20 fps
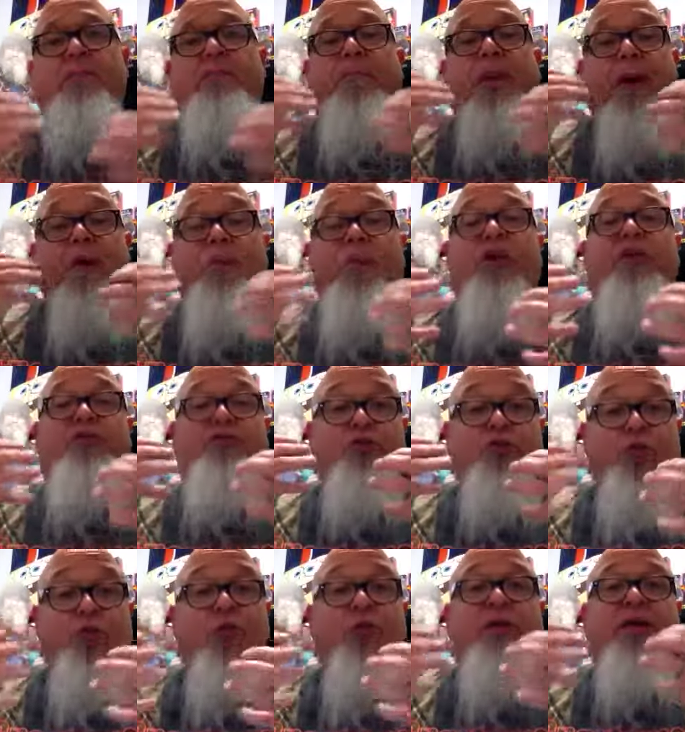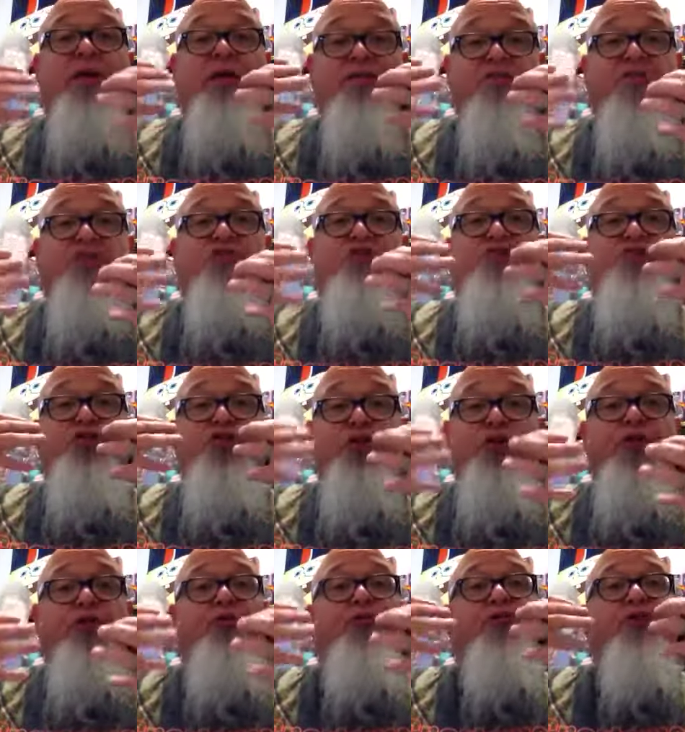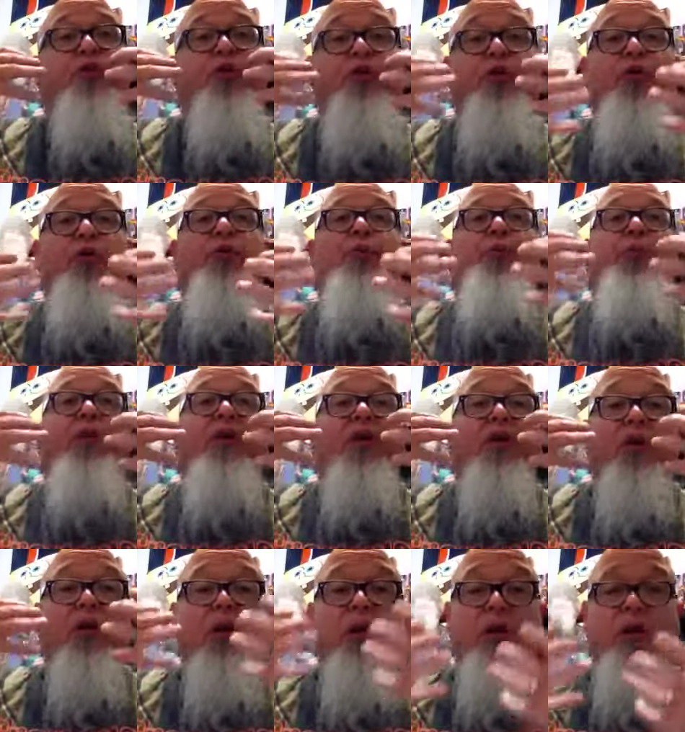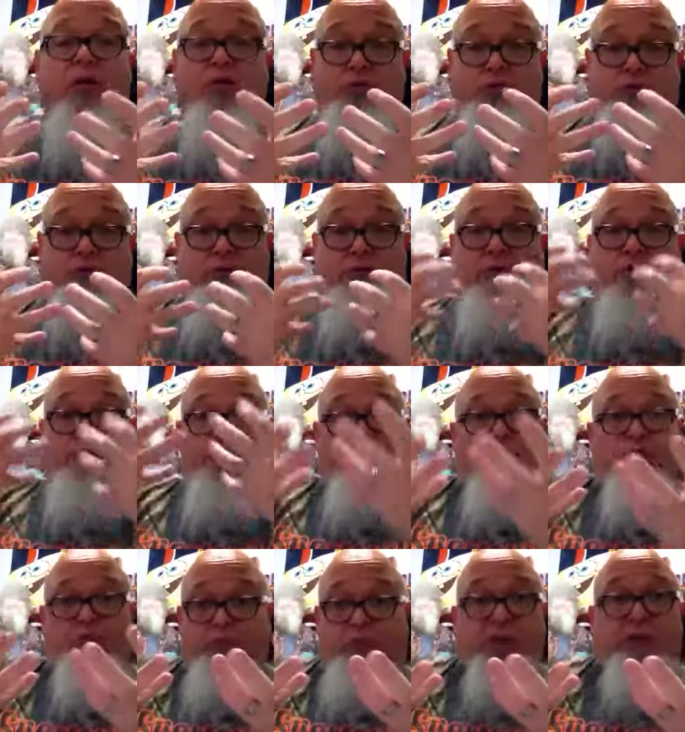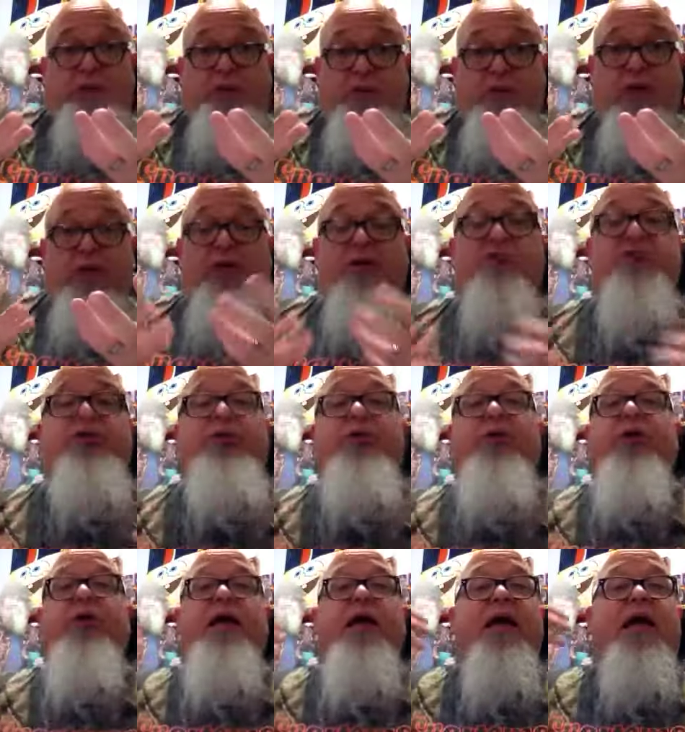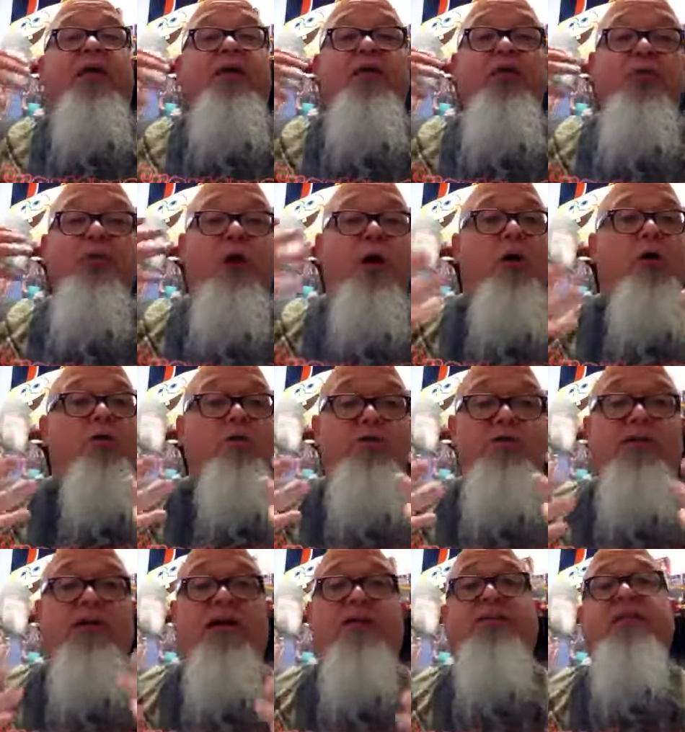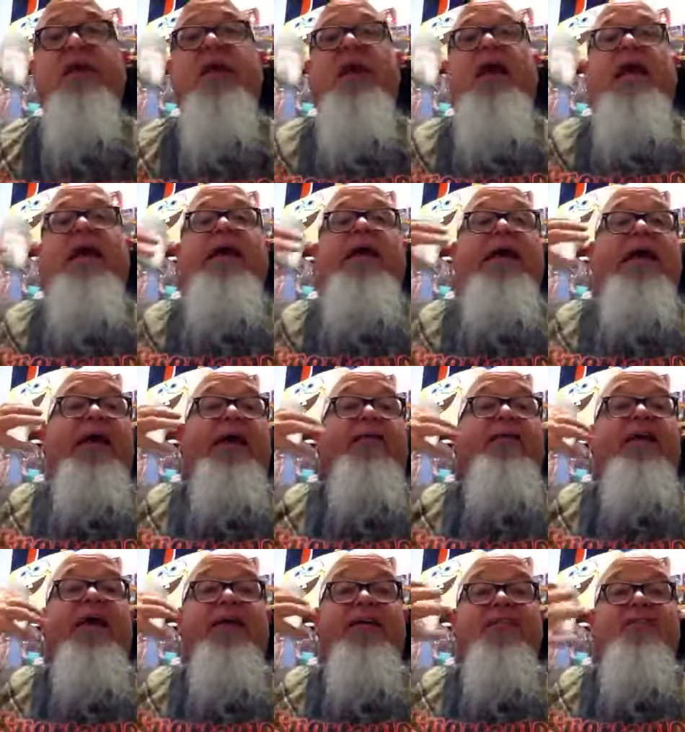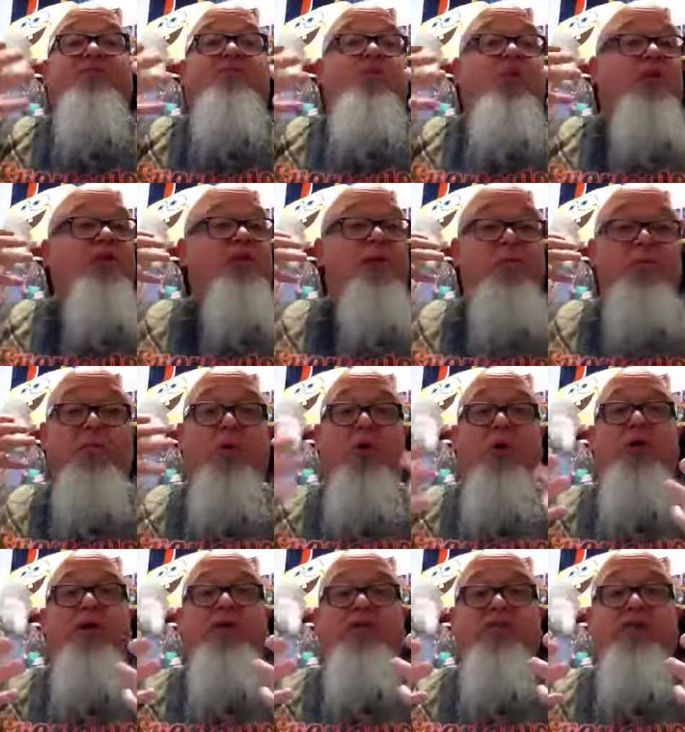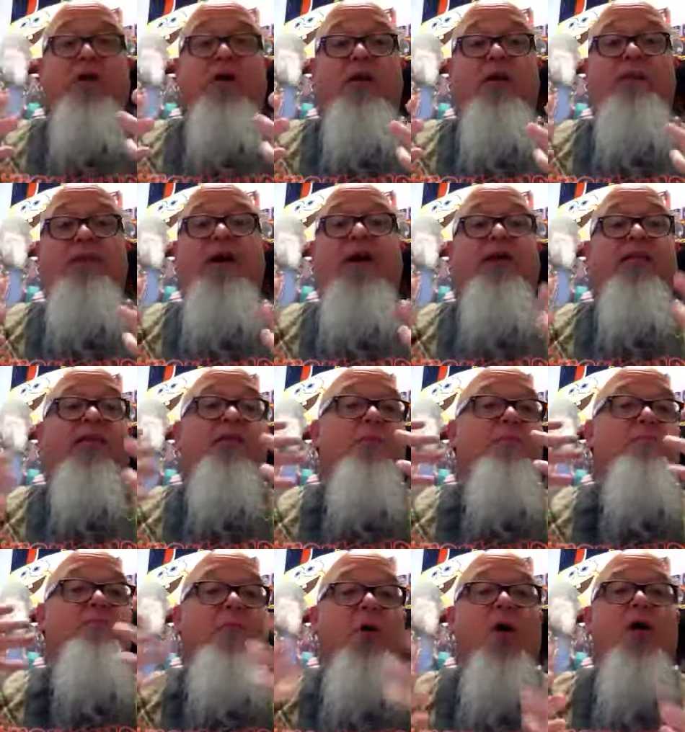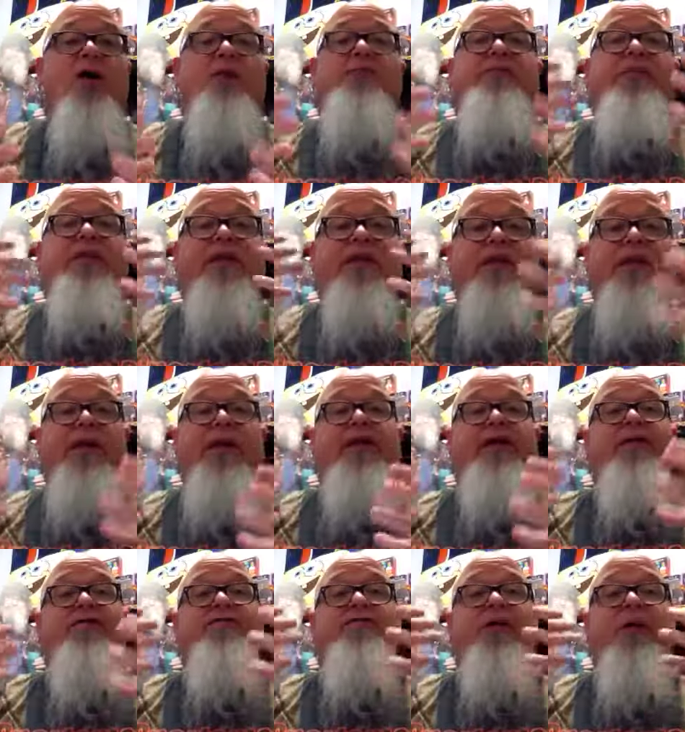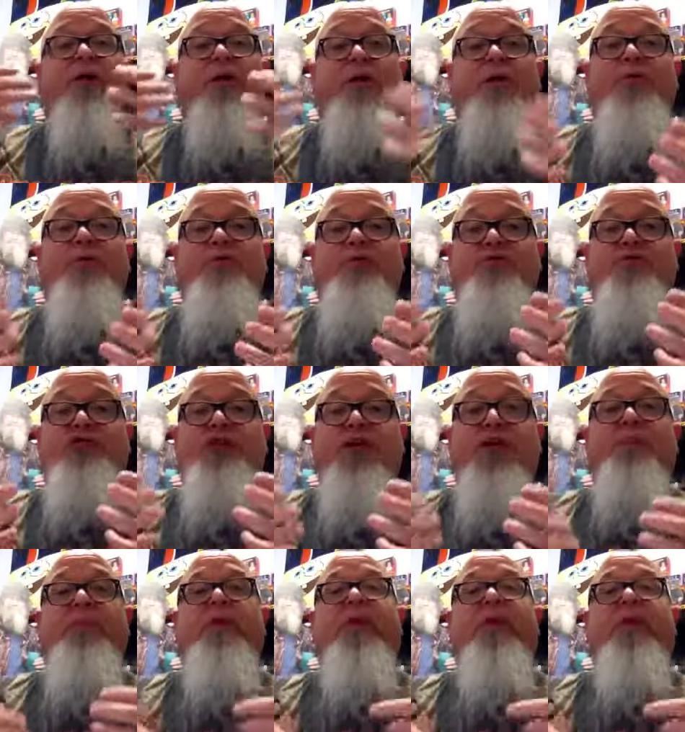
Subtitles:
But we do get to choose who we belong to and who owns us. And that's what the mark is all about. The mark declares ownership.